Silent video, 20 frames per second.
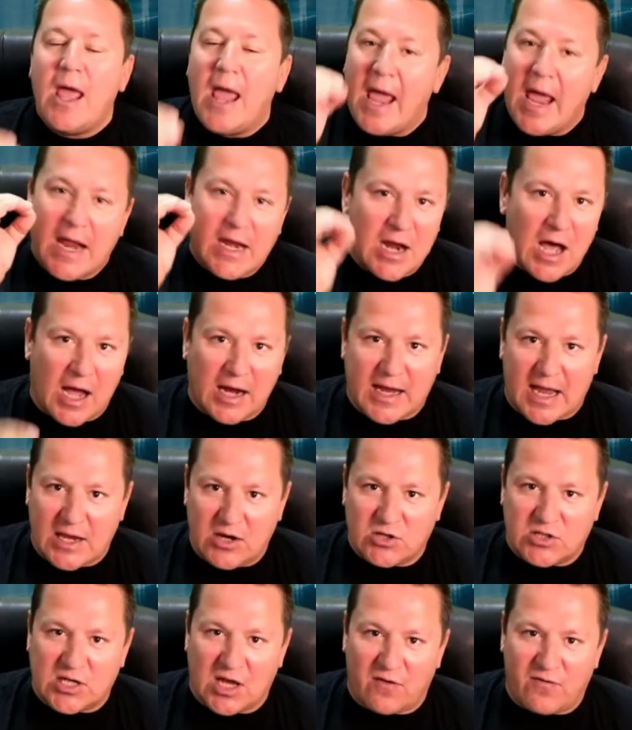and not get
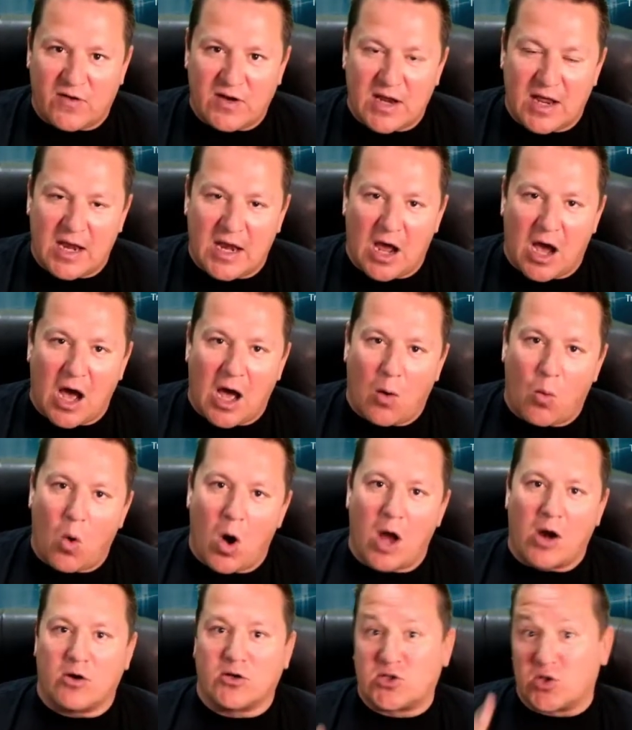yourself into any hot water.